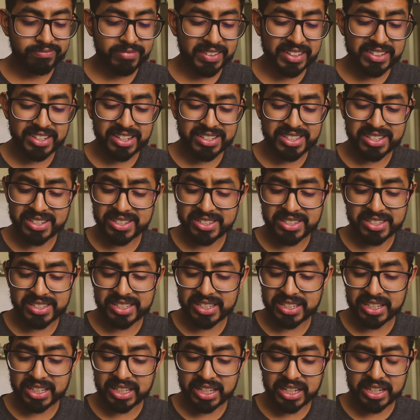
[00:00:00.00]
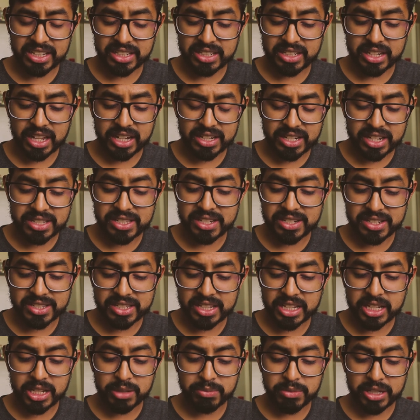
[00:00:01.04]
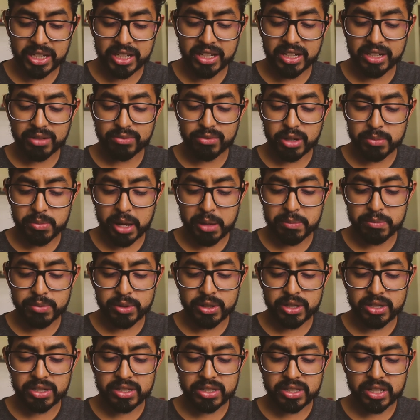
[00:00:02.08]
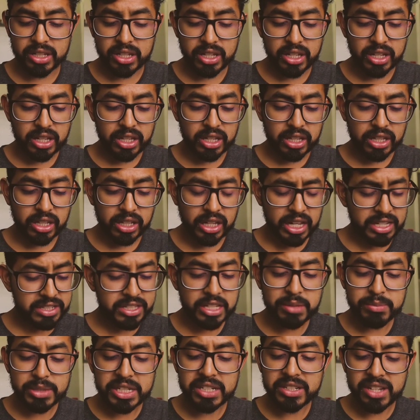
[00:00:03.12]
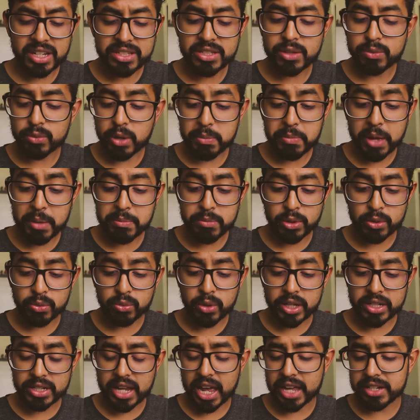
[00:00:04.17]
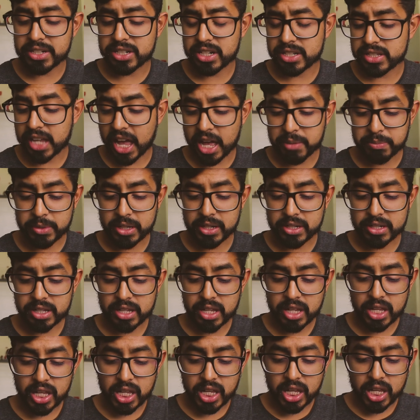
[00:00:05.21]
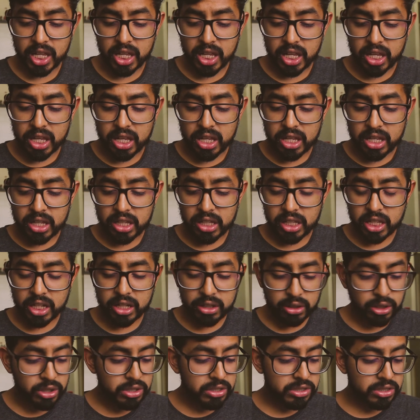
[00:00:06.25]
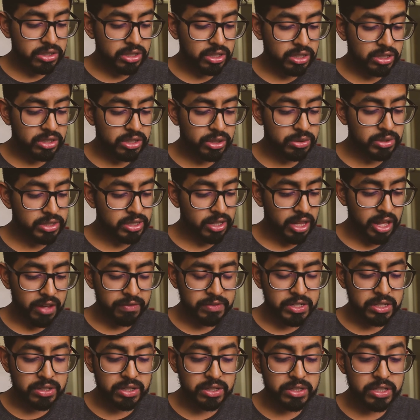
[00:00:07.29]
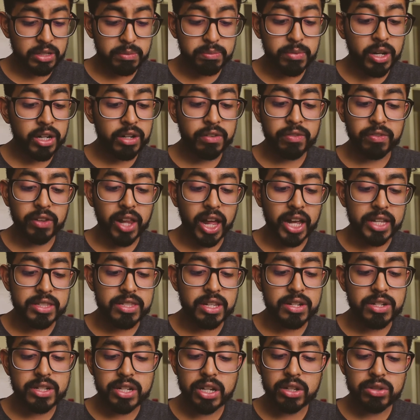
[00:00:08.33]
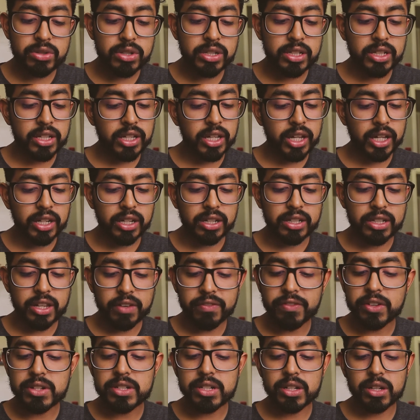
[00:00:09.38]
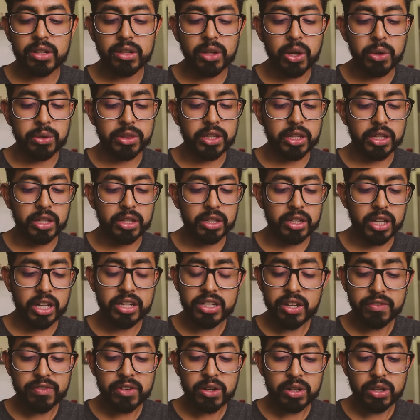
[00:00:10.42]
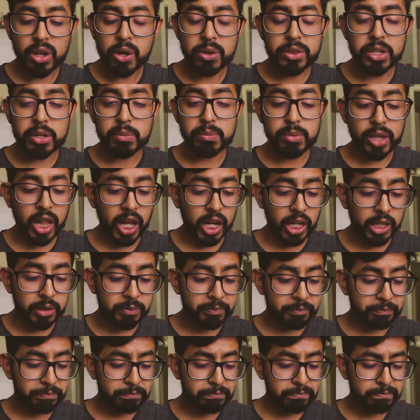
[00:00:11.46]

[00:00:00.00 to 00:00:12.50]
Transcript: It doesn't see, he it doesn't seem he remembers it seems he doesn't remember what had just happened. He looks to his left to see butterflies and children in a different clothing, in different clothing playing.